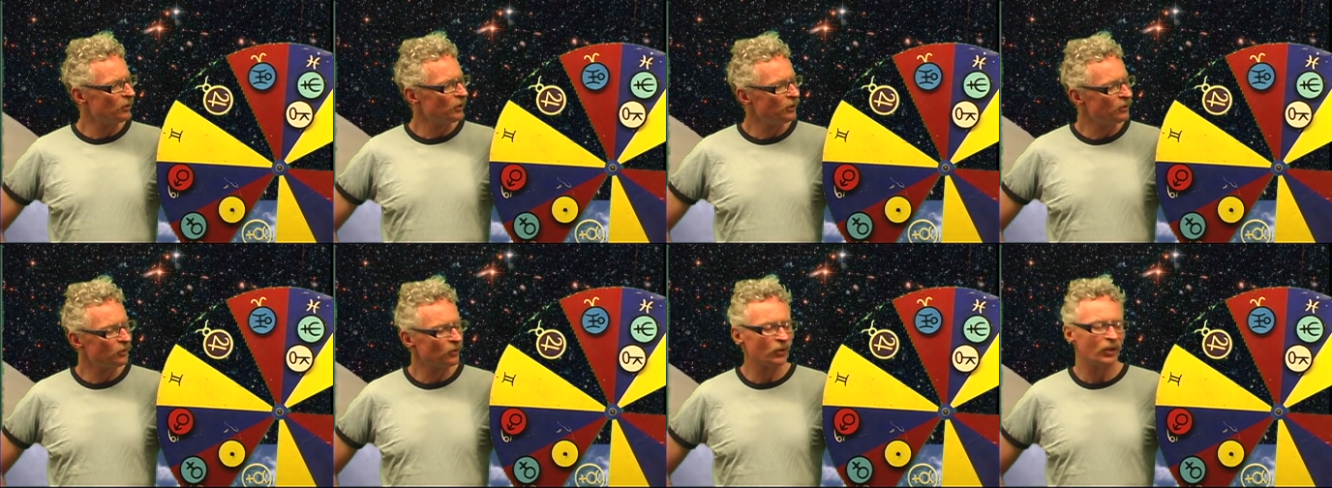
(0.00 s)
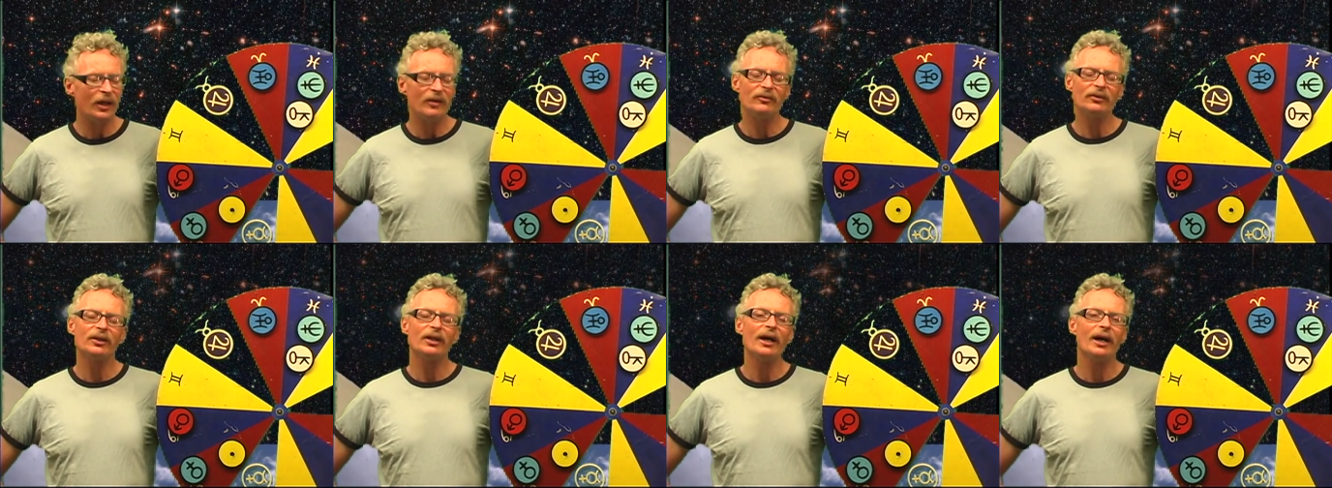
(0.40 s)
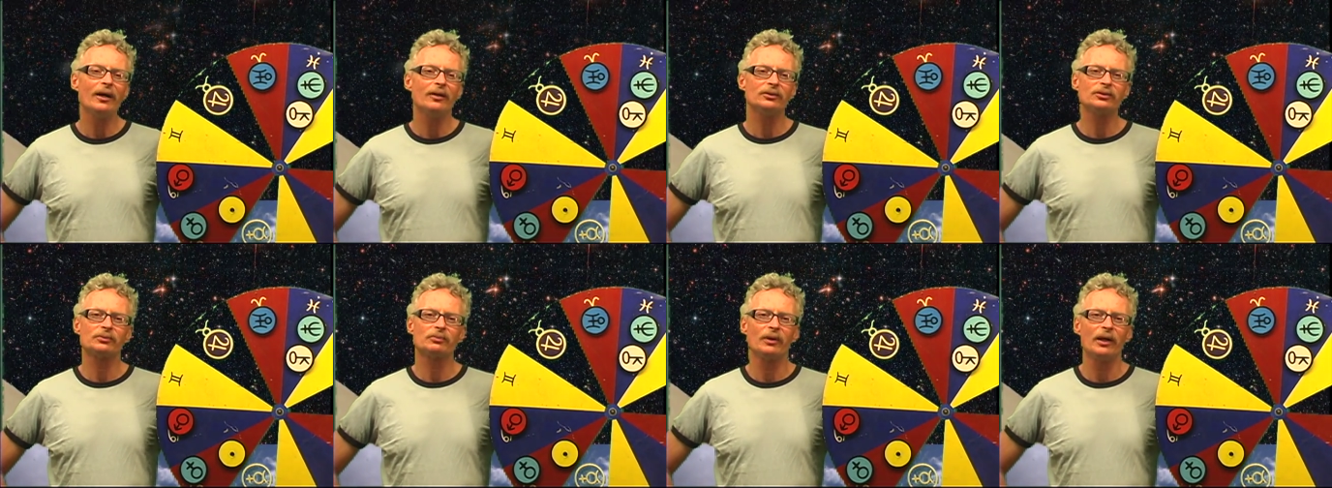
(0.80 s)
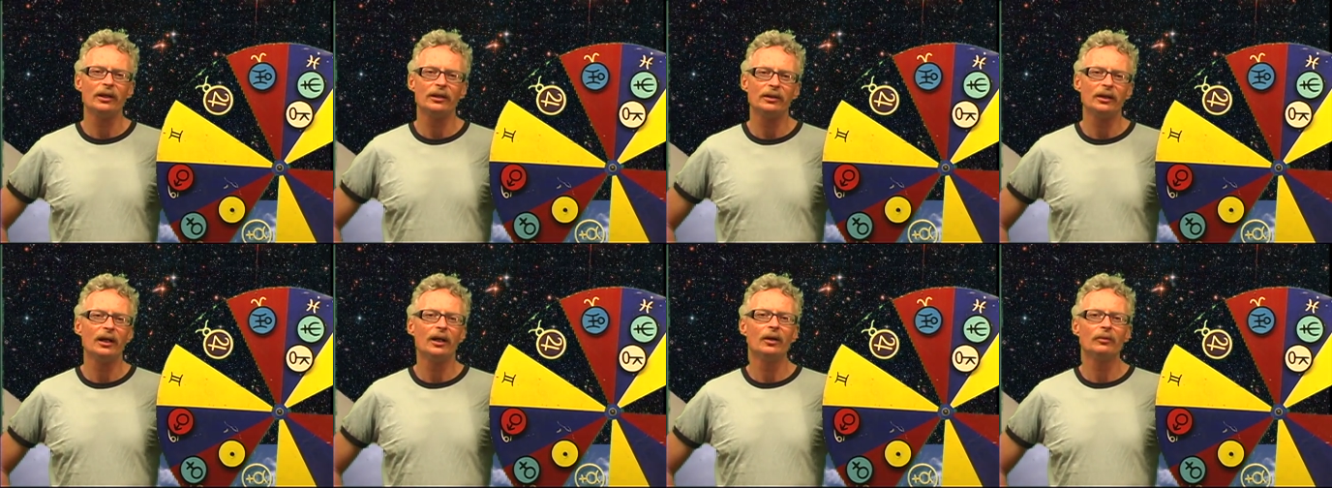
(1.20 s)
in your 11th house right
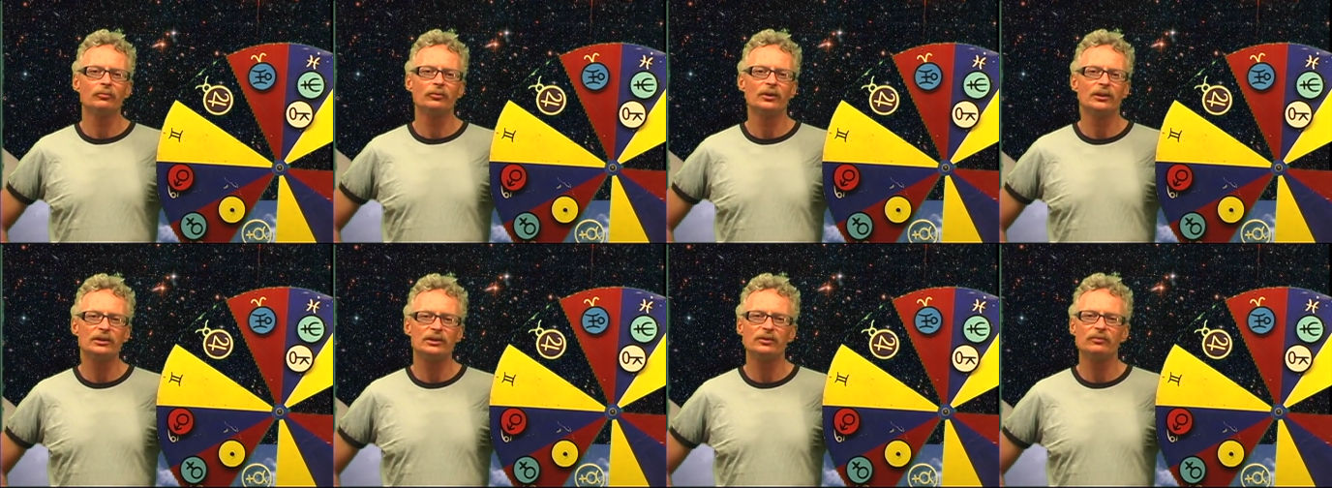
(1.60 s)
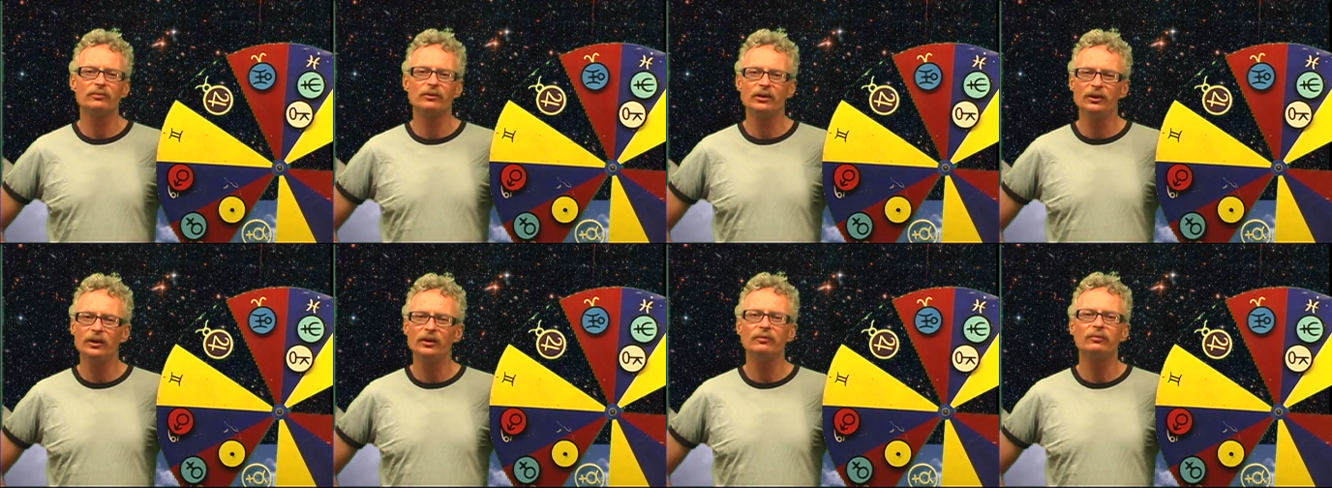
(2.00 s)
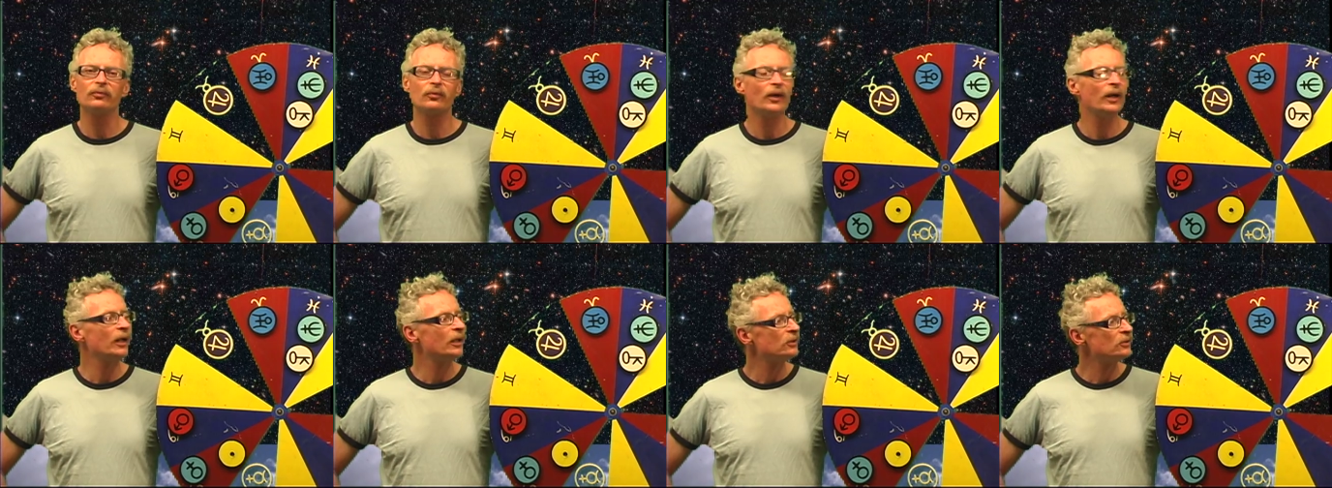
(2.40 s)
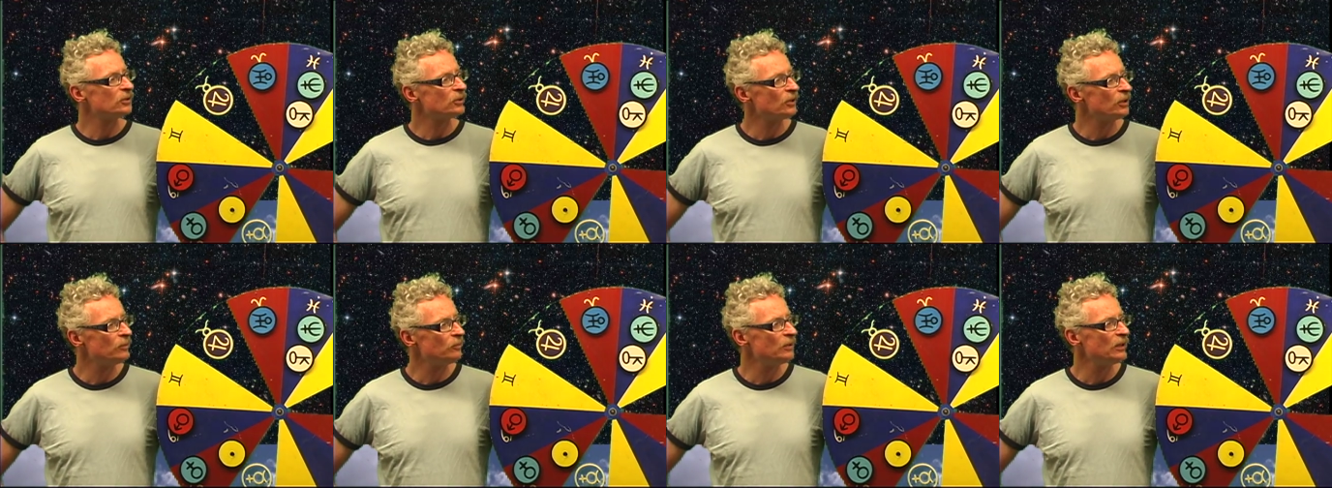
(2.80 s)
now brings good friends,
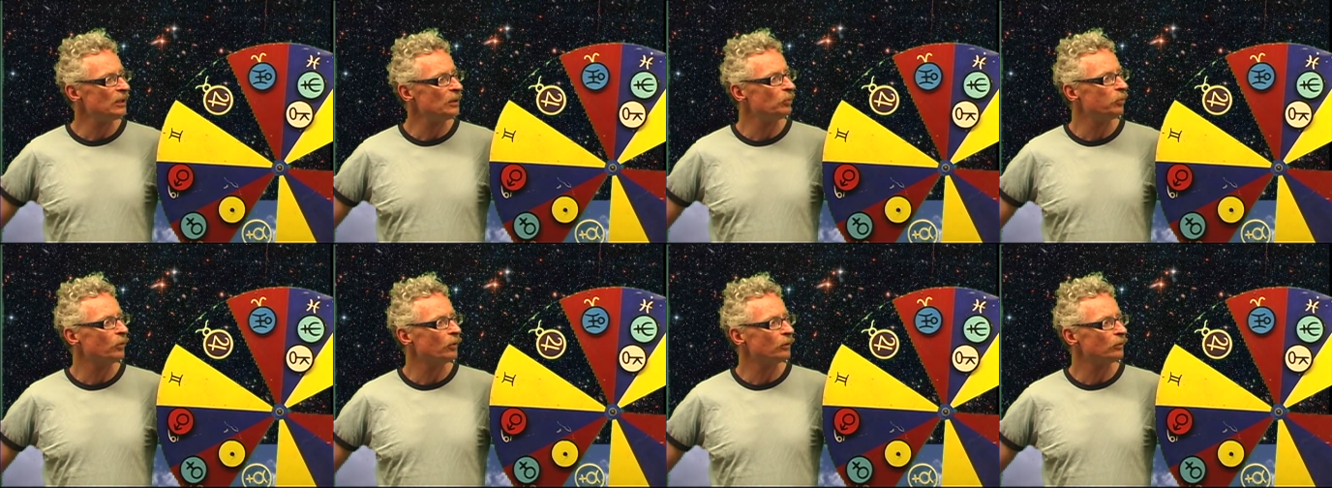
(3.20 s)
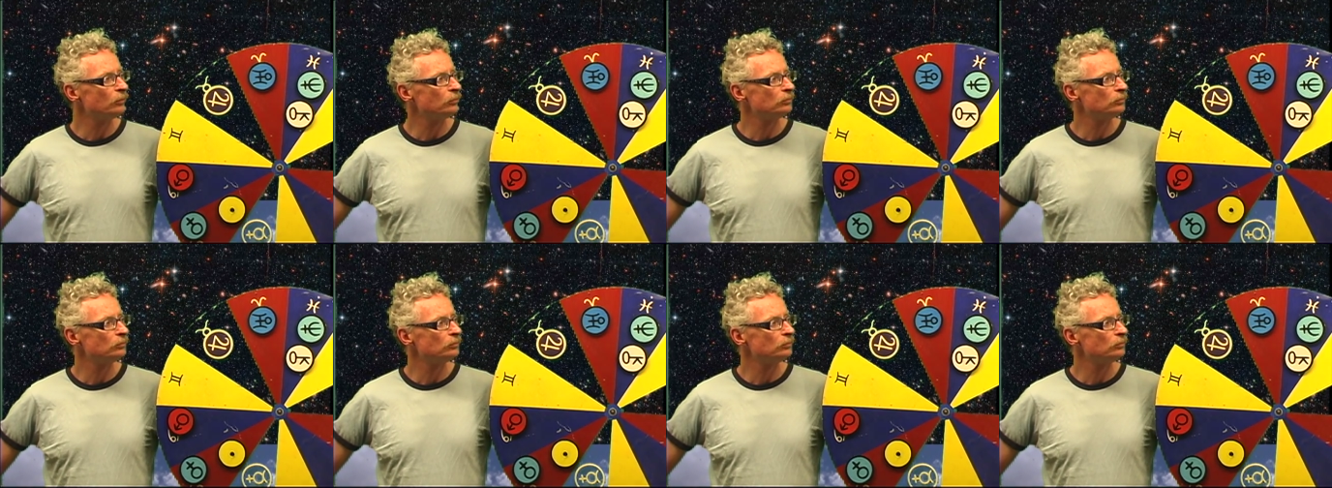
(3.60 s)
good people.